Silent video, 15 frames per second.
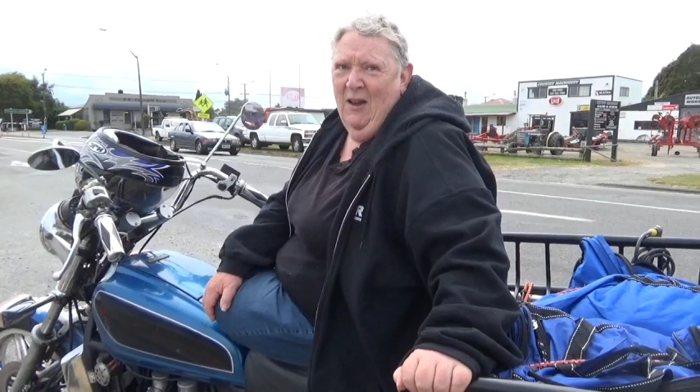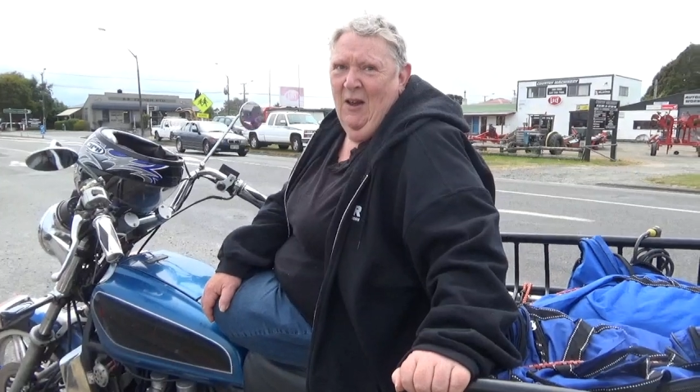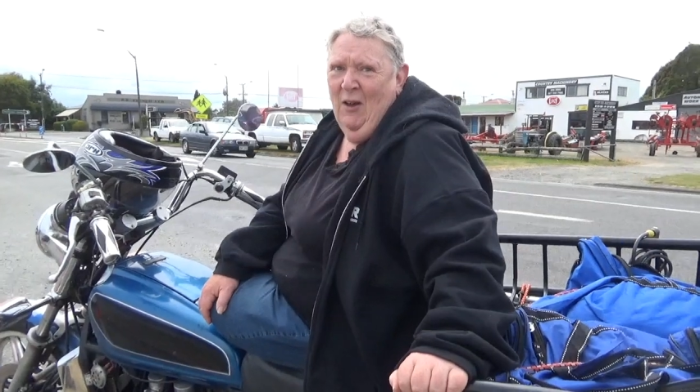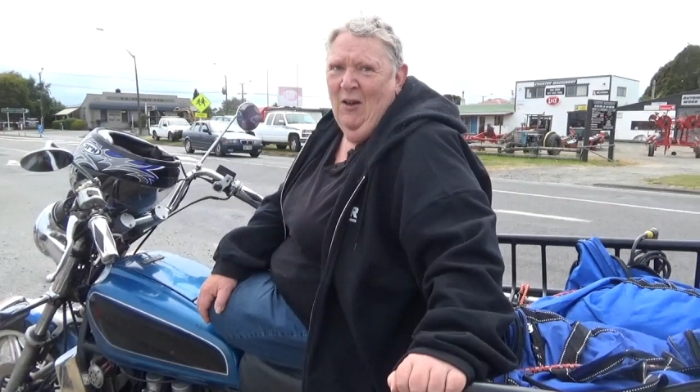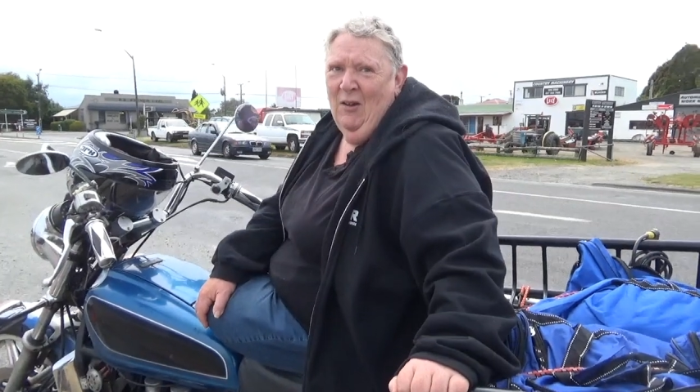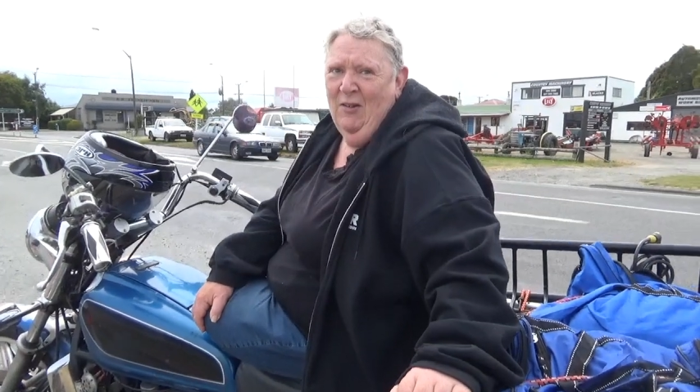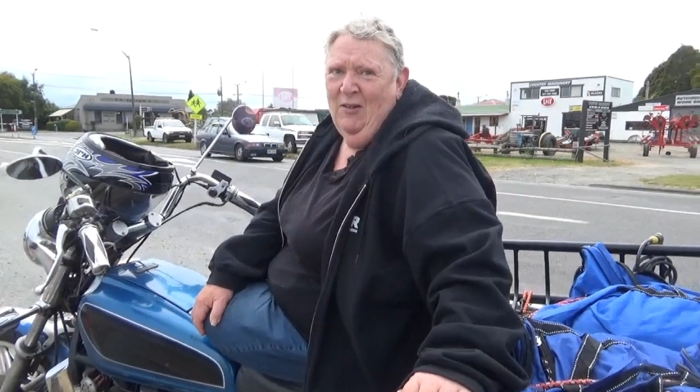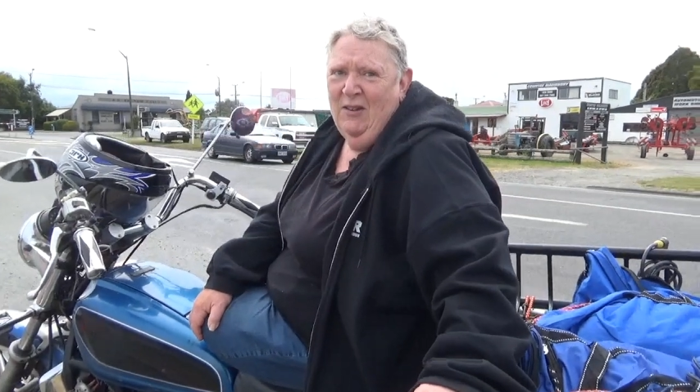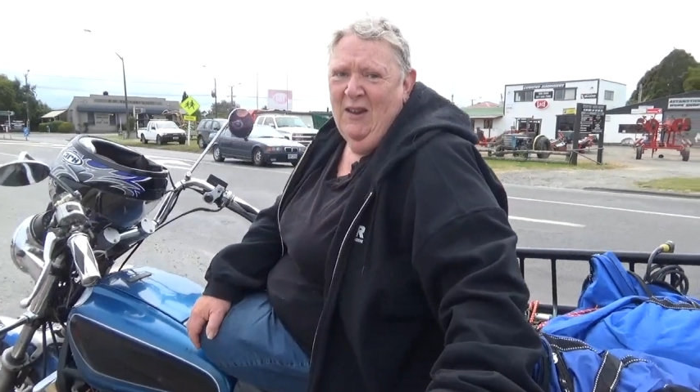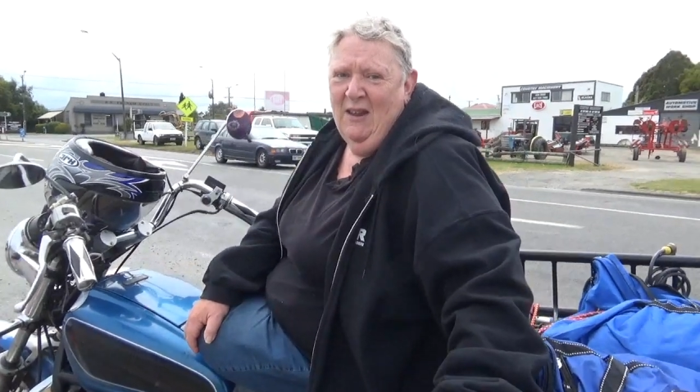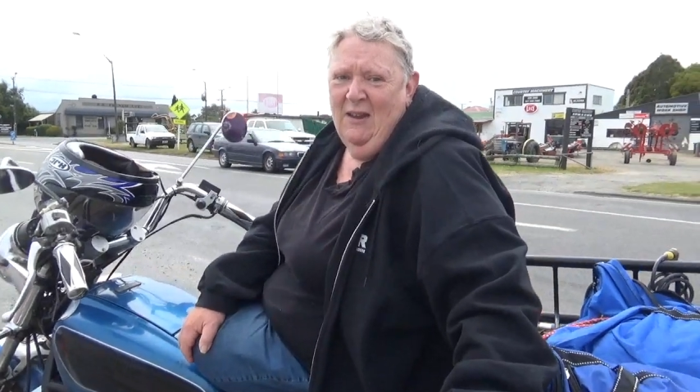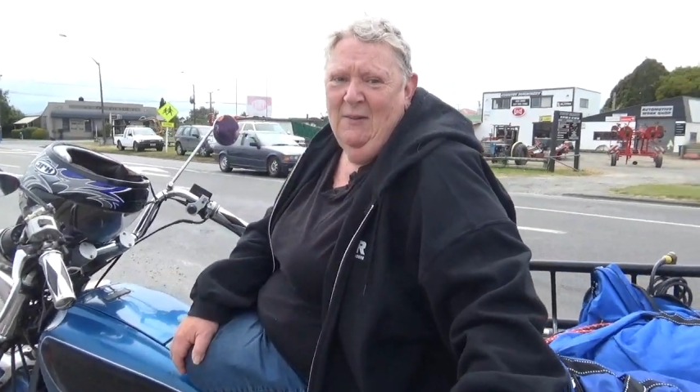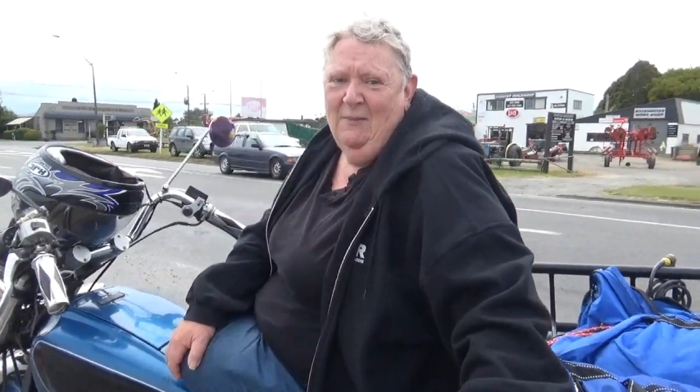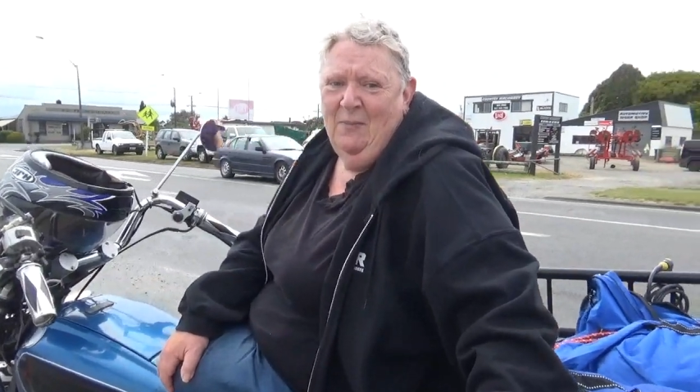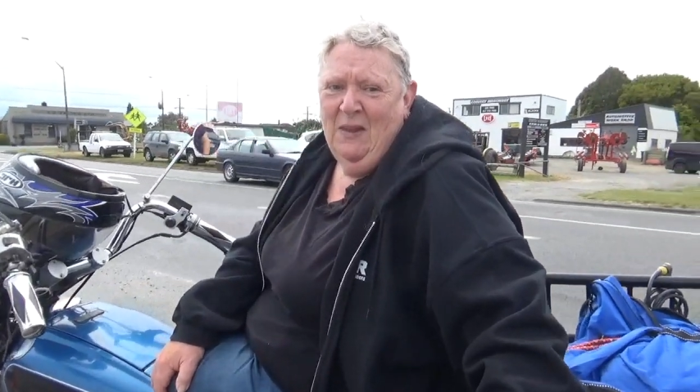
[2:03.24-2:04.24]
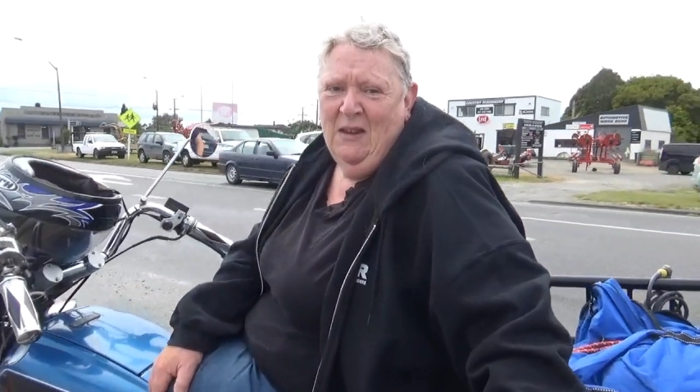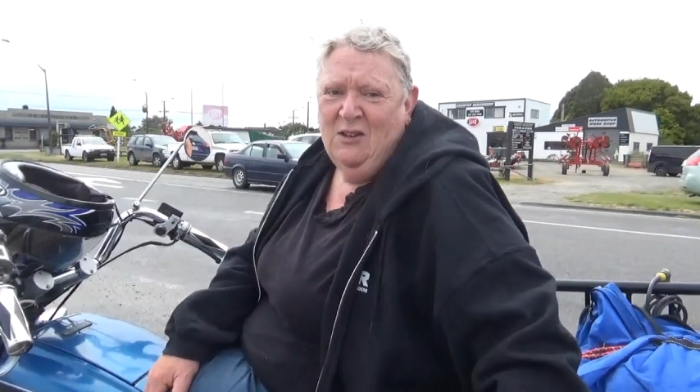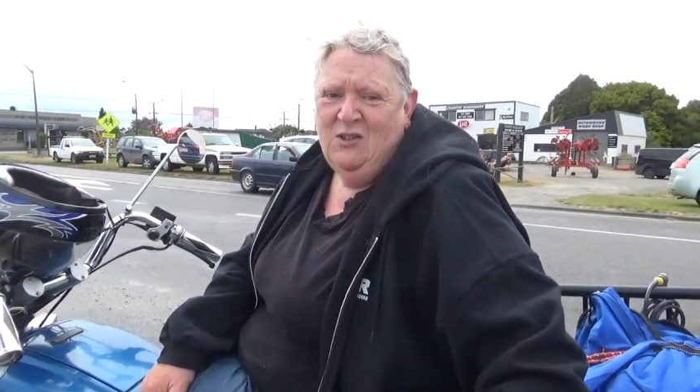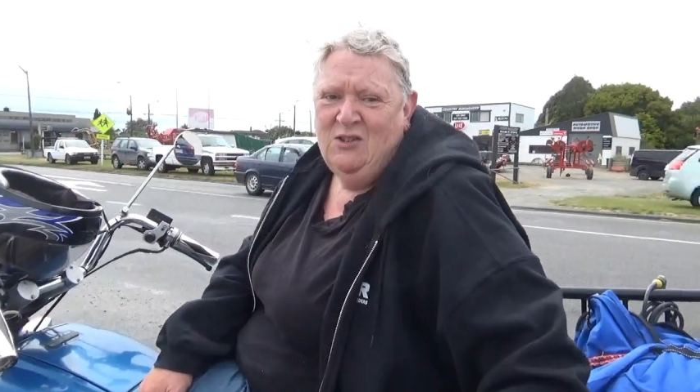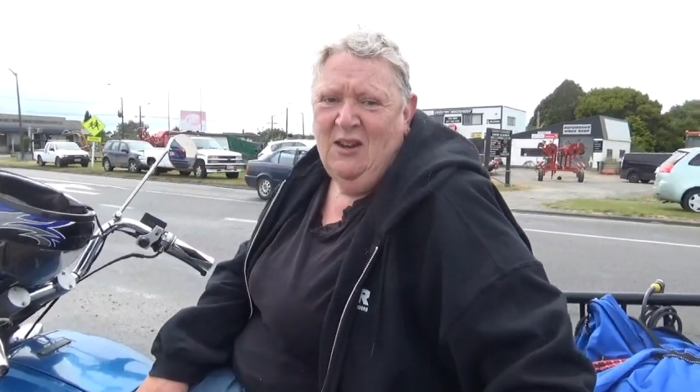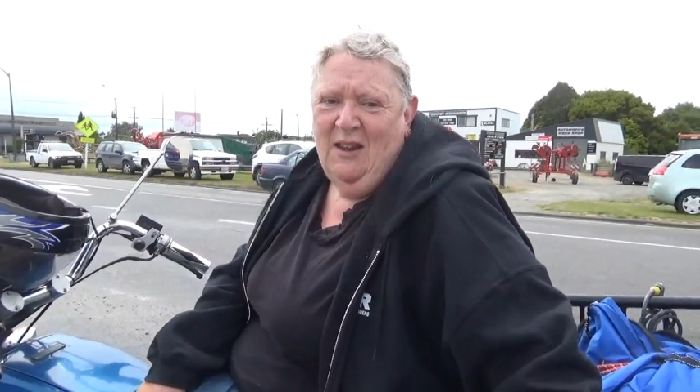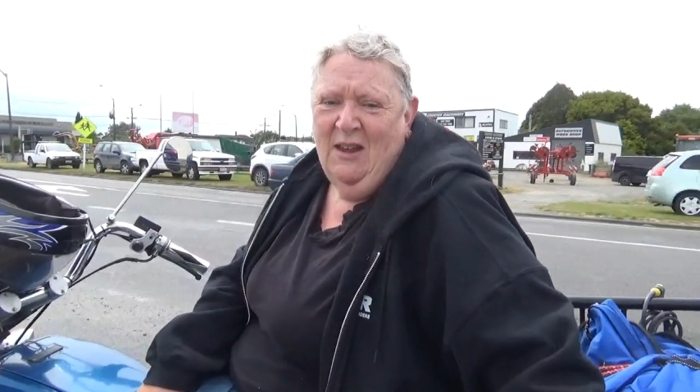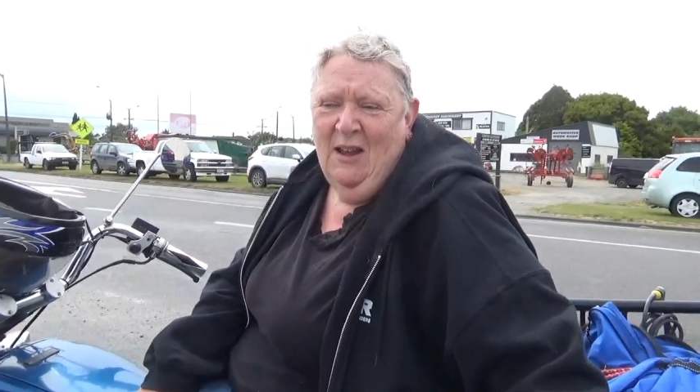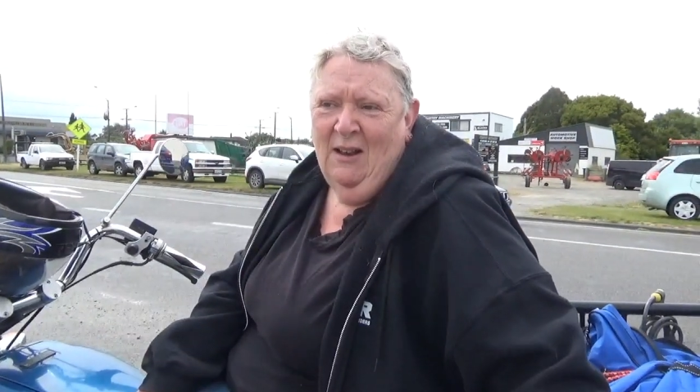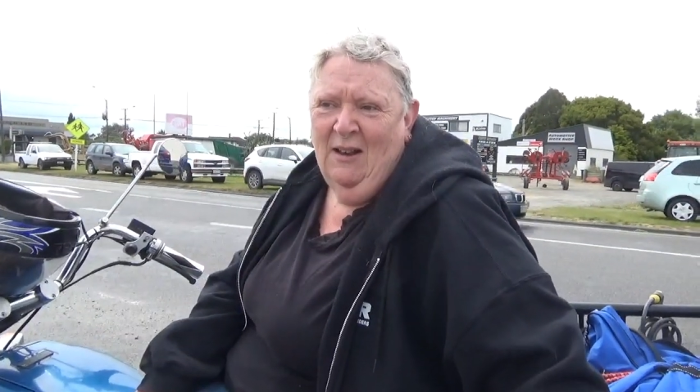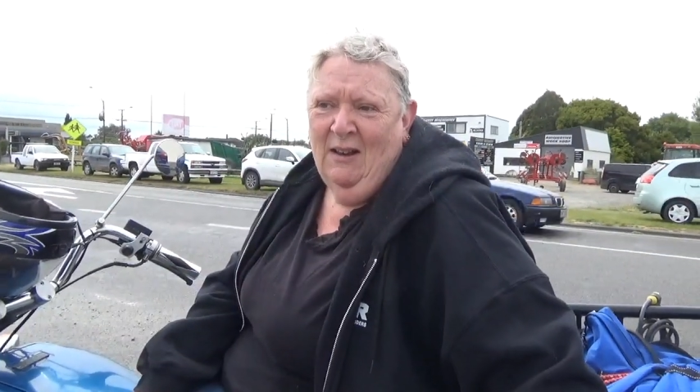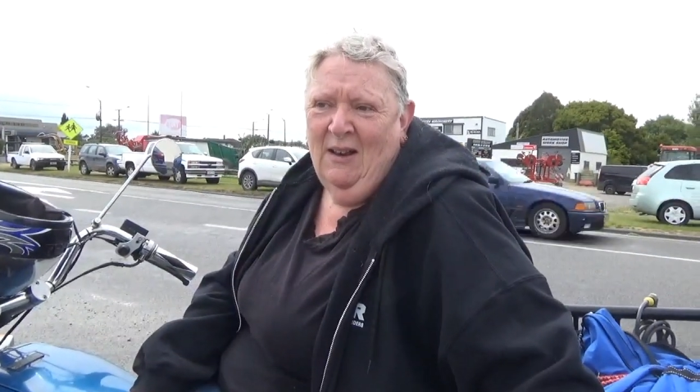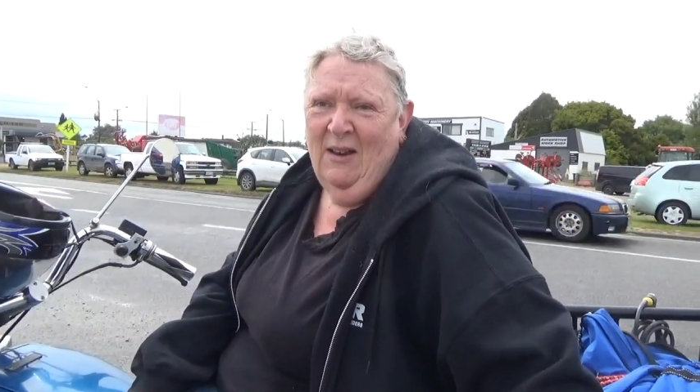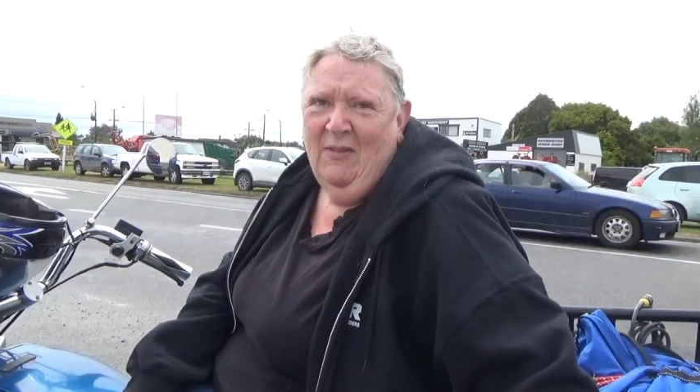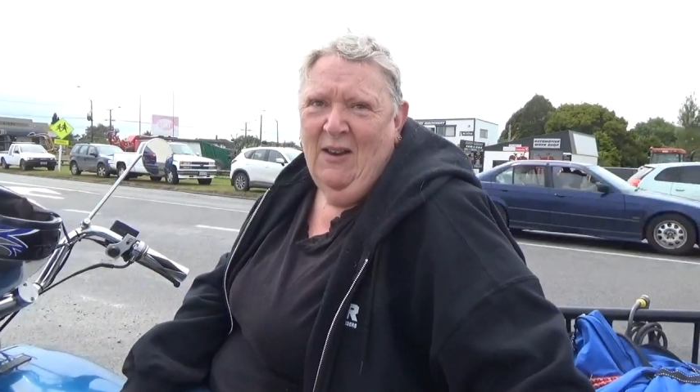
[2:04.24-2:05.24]
Honda GL
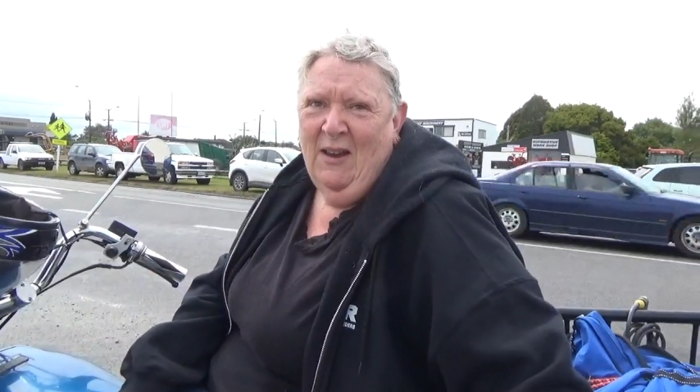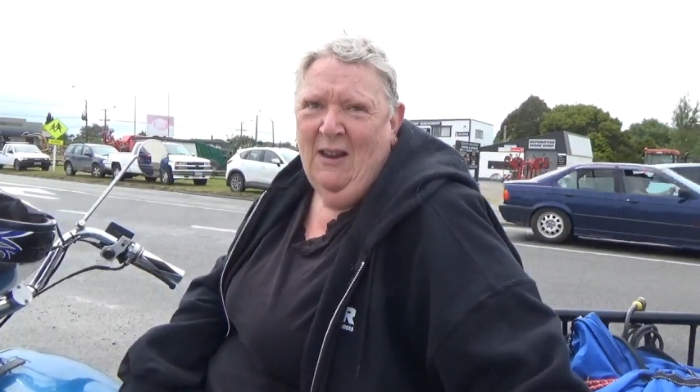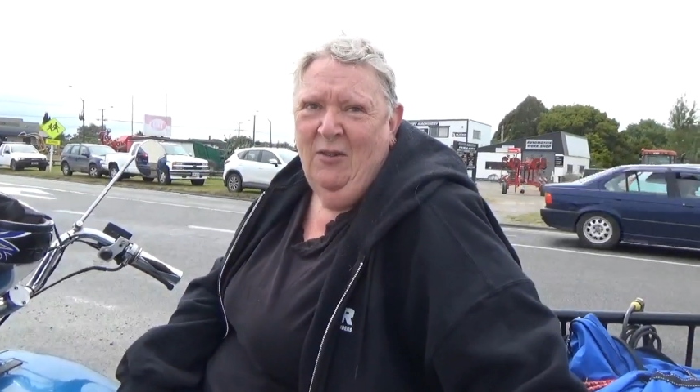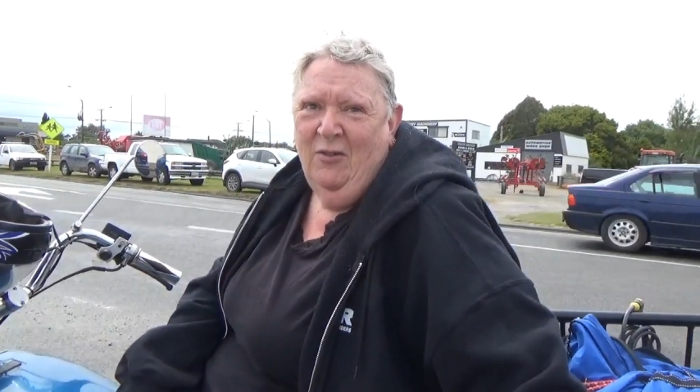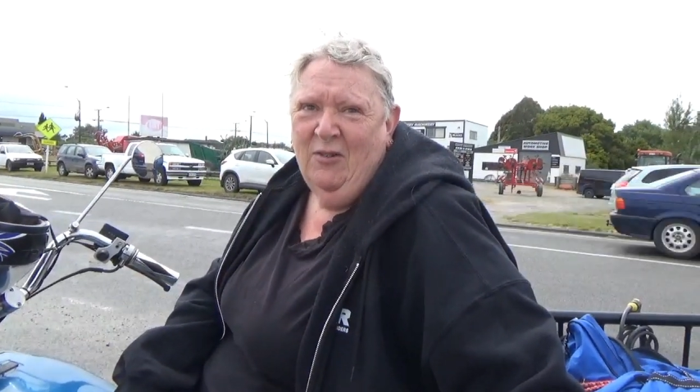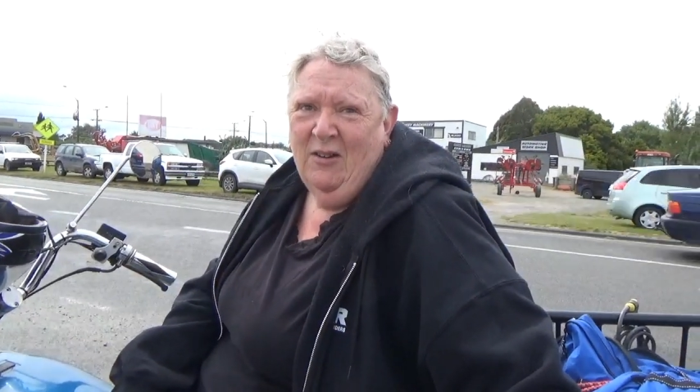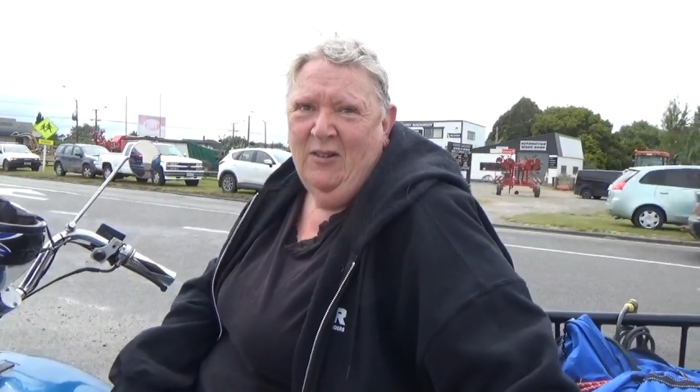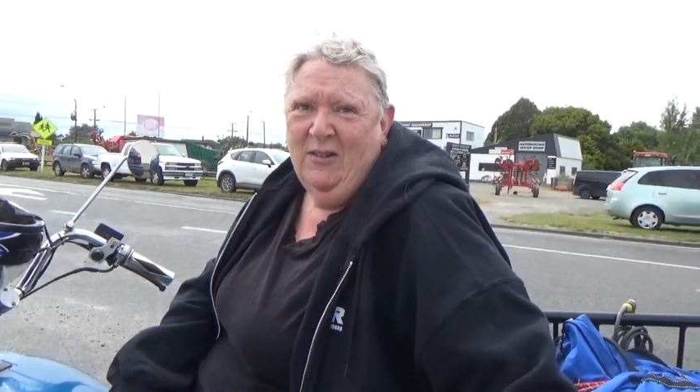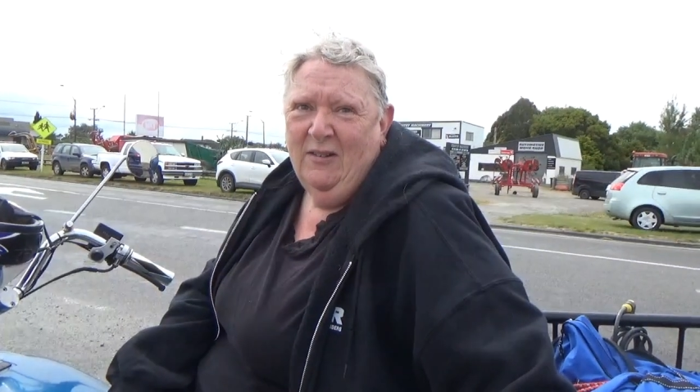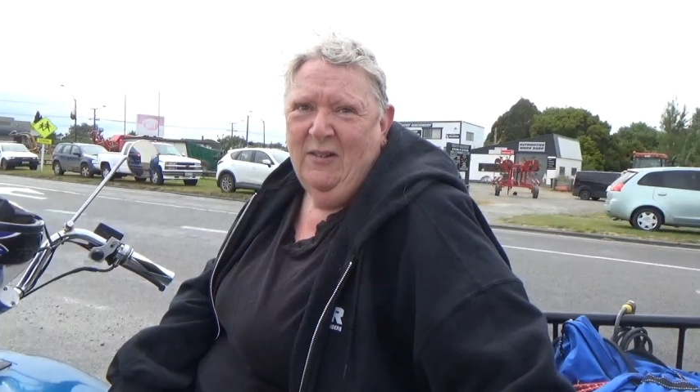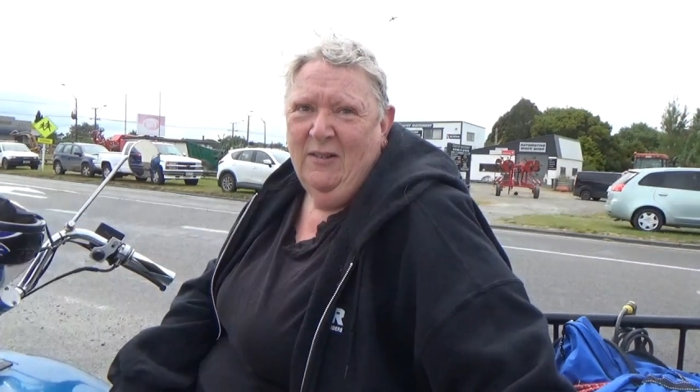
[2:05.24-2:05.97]
1100.